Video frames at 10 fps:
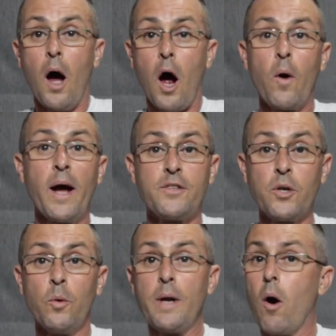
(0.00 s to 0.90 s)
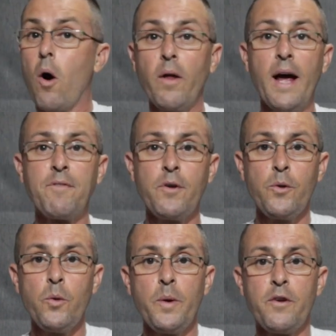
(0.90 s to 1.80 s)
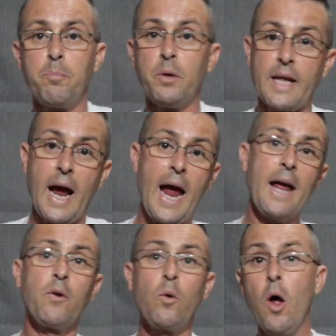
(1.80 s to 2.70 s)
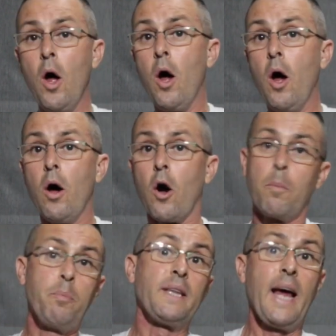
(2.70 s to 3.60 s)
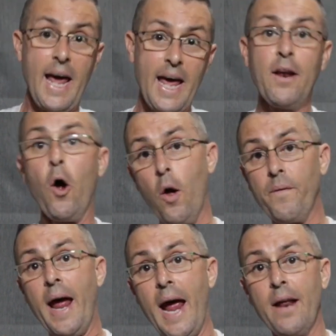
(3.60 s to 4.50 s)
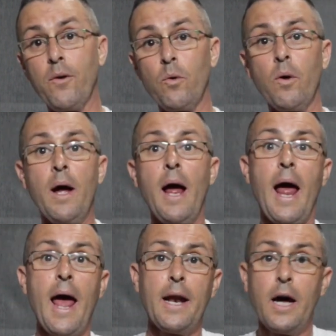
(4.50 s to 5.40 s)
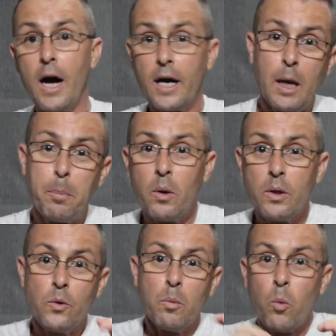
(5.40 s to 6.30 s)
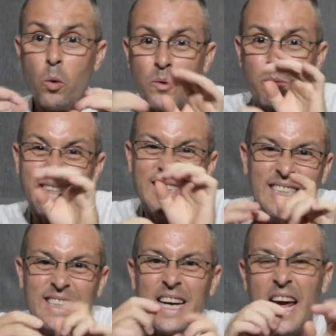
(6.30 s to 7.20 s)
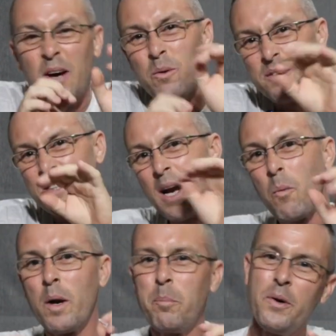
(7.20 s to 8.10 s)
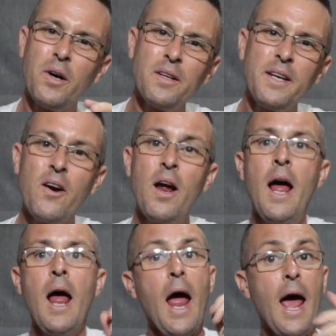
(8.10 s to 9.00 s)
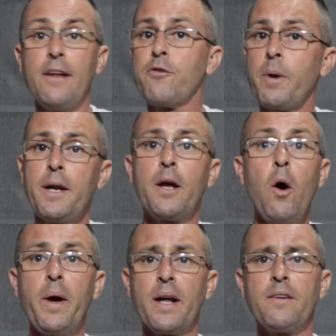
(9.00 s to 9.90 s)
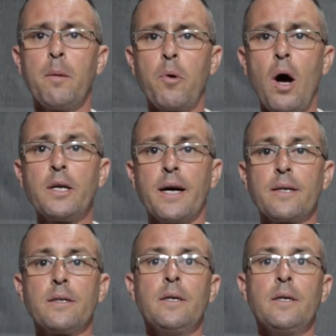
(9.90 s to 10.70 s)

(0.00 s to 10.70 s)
All right, so now all I have to do is put the handle or put the head on the handle and a couple of little details that I want to put on there, and it's ready to go. We got a done project.